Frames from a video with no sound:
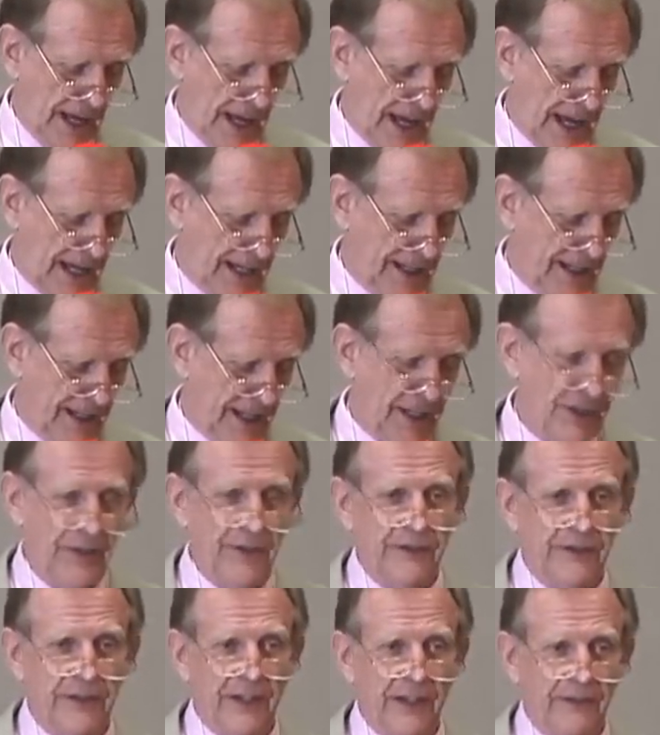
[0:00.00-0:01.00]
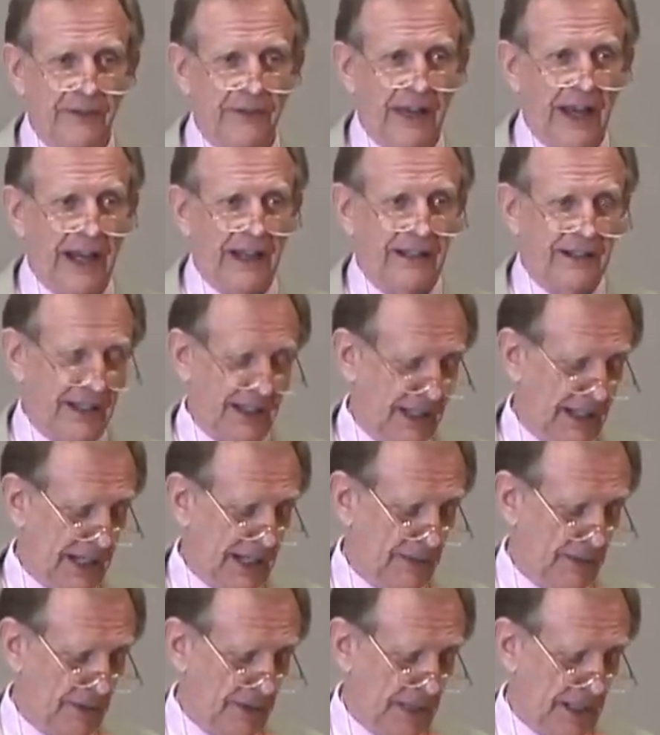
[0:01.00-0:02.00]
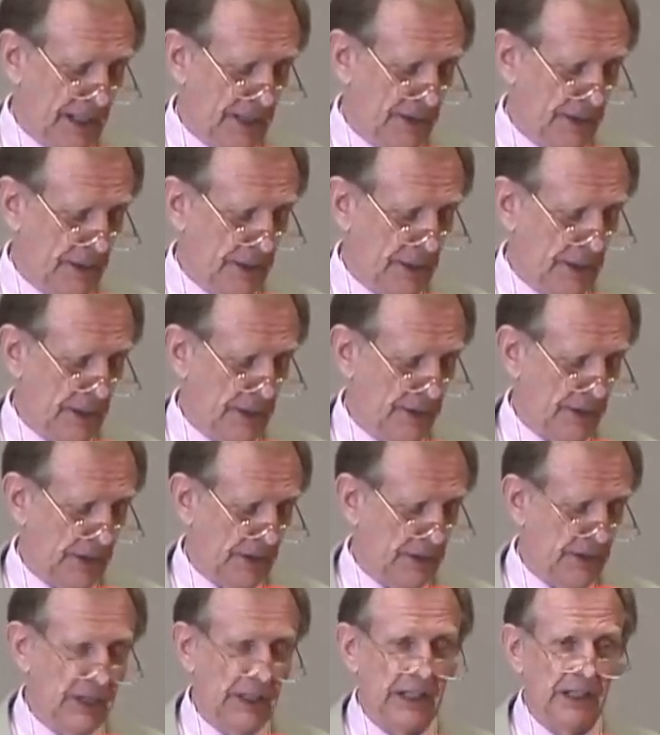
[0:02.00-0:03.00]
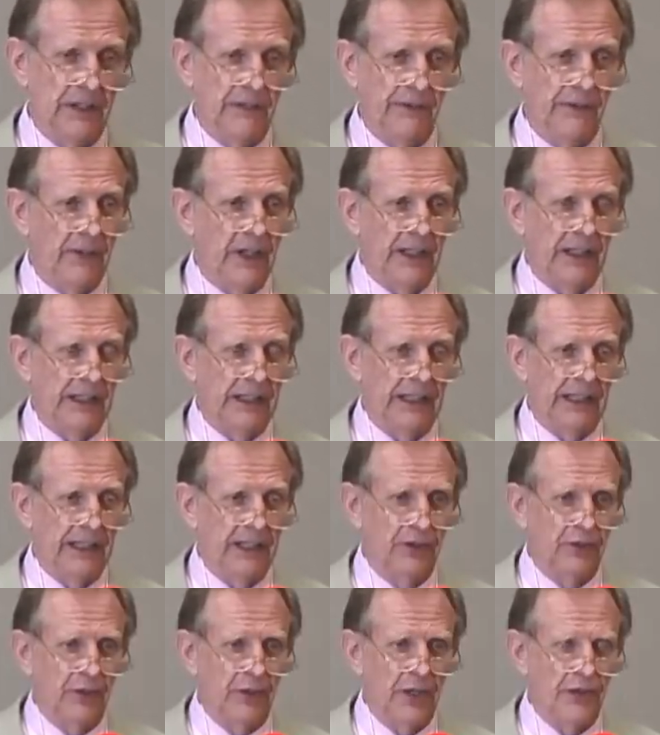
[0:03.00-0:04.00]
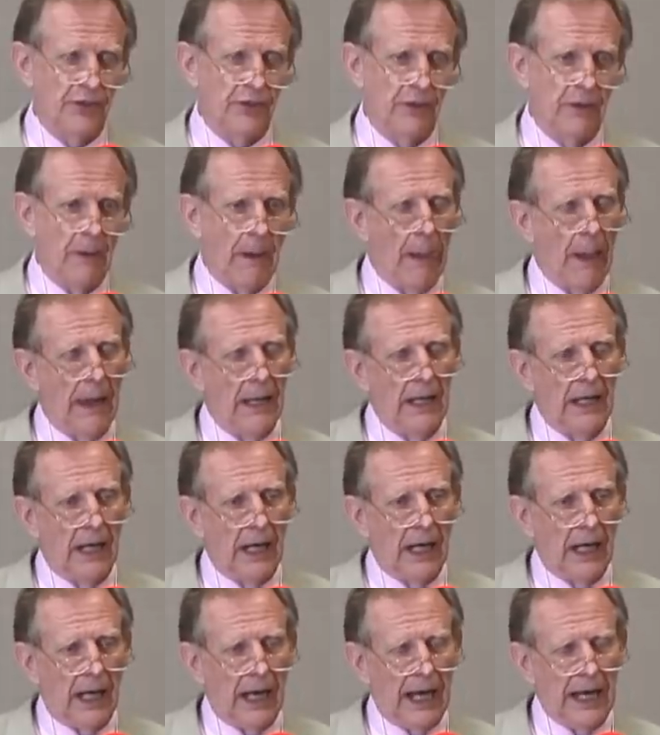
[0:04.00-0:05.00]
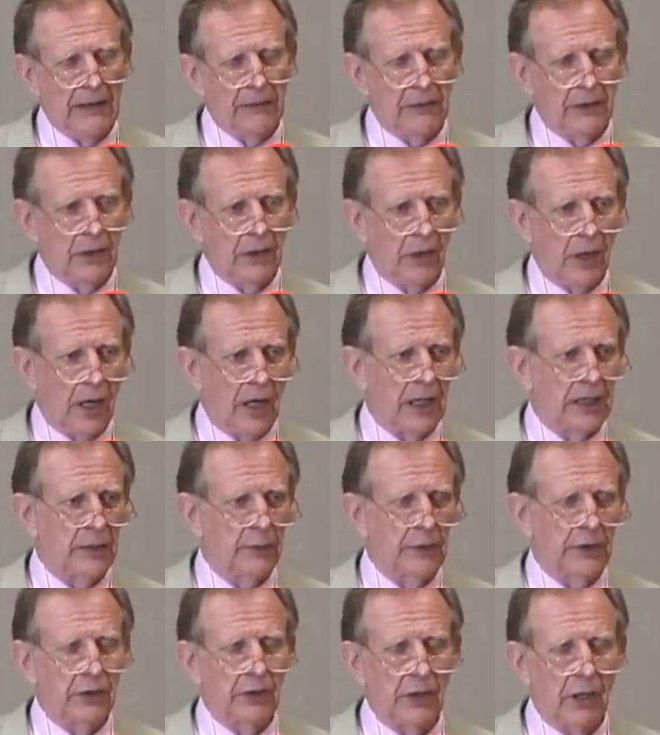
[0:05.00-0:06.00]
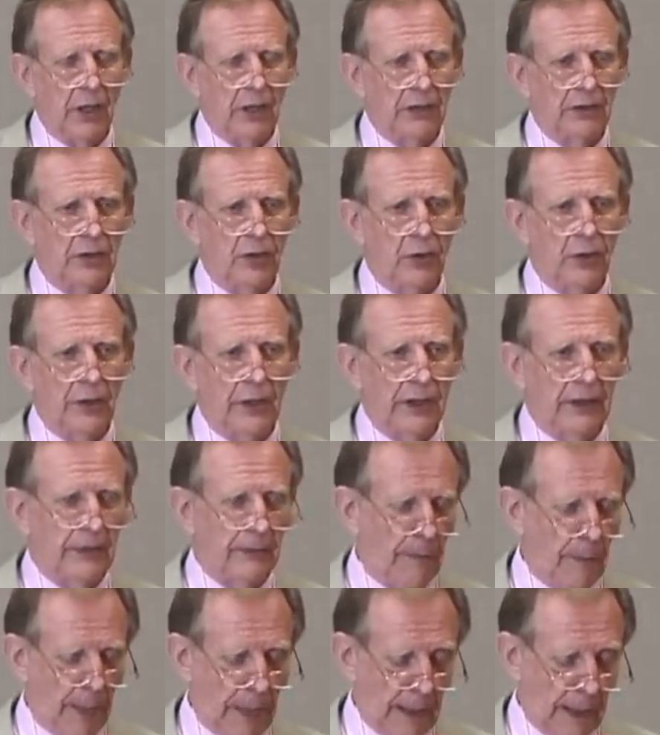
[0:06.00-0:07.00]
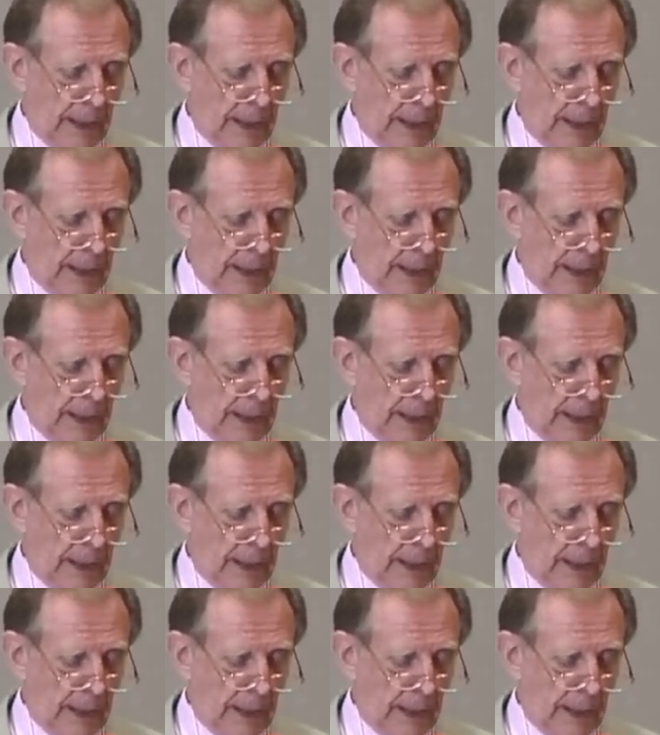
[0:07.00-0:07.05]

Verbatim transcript: And it is a fact that he never did succeed in finding any treasure. I have a little argument ongoing.